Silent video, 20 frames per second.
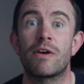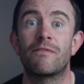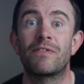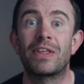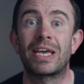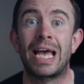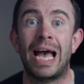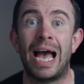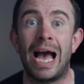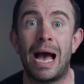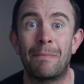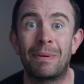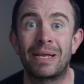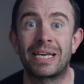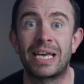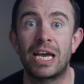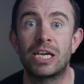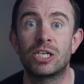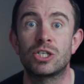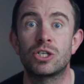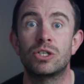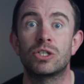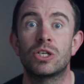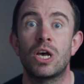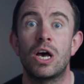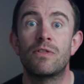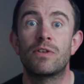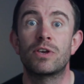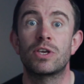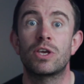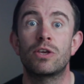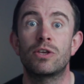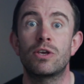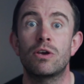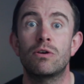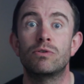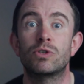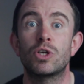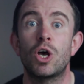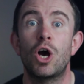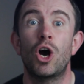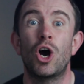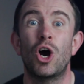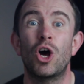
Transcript: of the applications that you use